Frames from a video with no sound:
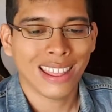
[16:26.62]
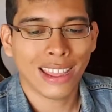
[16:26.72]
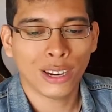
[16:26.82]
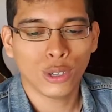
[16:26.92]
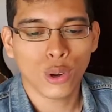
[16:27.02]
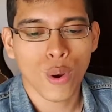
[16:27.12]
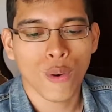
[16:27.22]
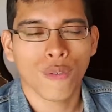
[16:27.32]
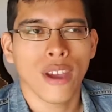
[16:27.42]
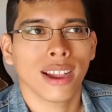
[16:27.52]
Intro
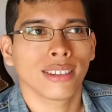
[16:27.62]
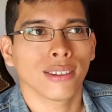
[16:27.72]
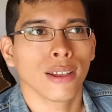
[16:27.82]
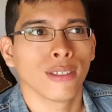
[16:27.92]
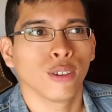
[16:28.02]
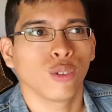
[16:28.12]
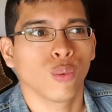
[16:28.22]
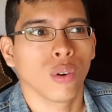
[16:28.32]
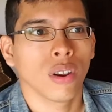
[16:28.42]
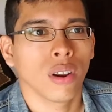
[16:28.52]
effects on this
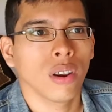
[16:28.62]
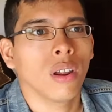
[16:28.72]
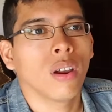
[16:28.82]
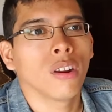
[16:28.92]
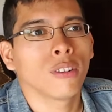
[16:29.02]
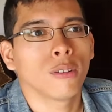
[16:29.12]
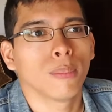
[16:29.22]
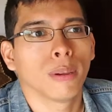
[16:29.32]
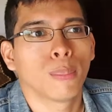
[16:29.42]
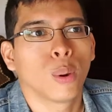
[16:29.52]
one are a little
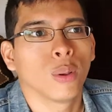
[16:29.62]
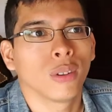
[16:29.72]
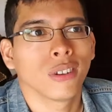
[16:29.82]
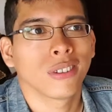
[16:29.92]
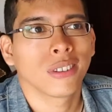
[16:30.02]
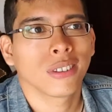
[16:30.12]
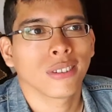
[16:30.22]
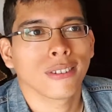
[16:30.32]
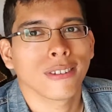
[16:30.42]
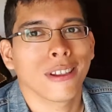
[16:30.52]
bit pointless.
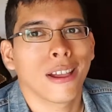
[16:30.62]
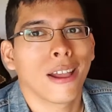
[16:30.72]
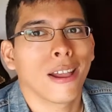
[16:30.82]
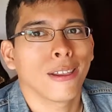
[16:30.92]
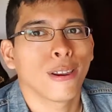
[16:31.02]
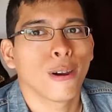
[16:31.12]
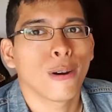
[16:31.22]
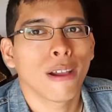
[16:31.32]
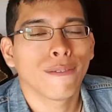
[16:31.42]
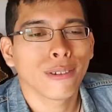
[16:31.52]

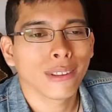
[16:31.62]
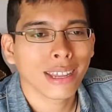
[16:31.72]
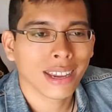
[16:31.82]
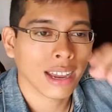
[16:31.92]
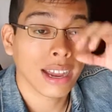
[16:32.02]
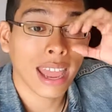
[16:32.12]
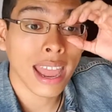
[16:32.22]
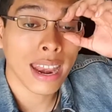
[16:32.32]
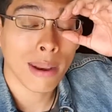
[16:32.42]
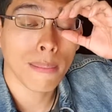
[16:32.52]
I feel like,
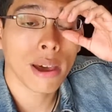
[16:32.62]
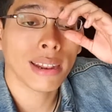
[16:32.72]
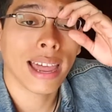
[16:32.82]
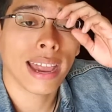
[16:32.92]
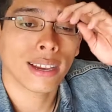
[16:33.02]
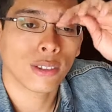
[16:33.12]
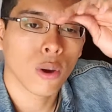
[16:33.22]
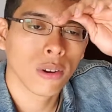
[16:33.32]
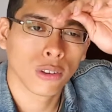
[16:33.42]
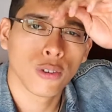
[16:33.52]
again, Mont Lang is
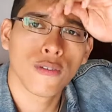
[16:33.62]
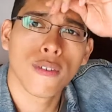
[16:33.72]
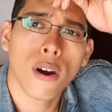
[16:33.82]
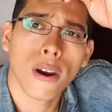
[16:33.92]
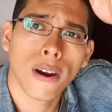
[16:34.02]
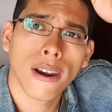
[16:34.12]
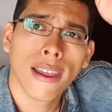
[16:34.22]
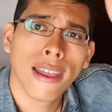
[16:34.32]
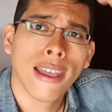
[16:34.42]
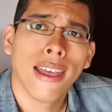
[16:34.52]
going too far
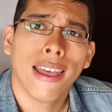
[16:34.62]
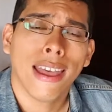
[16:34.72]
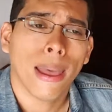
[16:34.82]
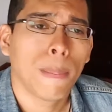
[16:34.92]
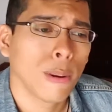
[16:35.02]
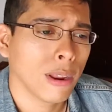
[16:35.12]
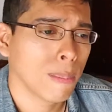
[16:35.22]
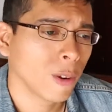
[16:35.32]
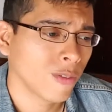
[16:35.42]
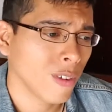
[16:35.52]
and putting a
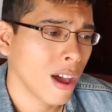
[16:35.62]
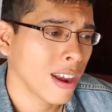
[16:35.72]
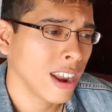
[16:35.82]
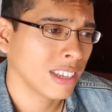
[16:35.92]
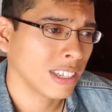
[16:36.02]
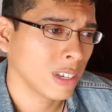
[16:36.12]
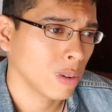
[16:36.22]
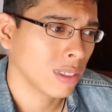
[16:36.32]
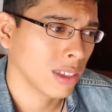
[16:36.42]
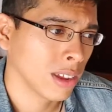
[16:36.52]
bunch of
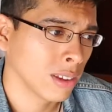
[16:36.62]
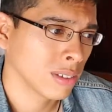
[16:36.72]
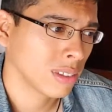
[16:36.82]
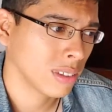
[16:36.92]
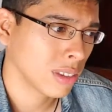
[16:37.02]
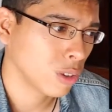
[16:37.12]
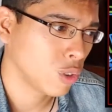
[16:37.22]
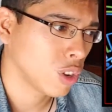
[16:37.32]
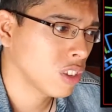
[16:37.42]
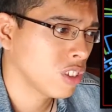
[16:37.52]
unnecessary things
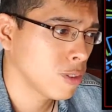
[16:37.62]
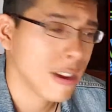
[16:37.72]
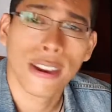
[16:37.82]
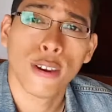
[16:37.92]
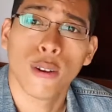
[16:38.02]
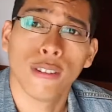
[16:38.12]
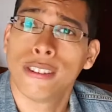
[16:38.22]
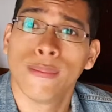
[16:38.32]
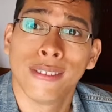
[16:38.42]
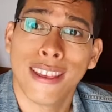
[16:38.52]
just to indulge
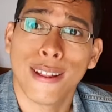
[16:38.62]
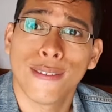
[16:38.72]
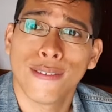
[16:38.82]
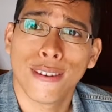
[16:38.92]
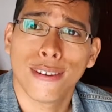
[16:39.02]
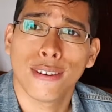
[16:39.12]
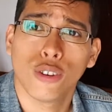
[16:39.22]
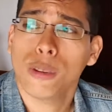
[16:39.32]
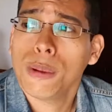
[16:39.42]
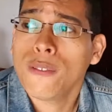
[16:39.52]
himself on.
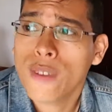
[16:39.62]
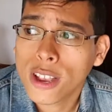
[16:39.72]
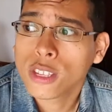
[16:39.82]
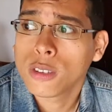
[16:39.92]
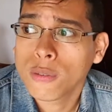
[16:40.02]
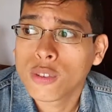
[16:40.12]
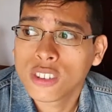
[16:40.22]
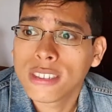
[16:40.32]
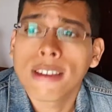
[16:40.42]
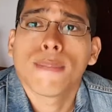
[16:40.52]
Just to put effects for
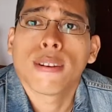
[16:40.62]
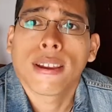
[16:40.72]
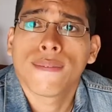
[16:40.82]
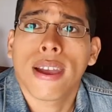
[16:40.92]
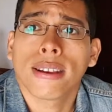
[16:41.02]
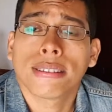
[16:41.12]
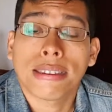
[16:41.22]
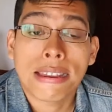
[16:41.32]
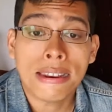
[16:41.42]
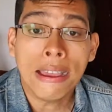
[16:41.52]
the sake of putting
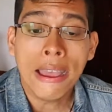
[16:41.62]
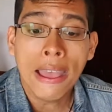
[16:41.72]
effects. And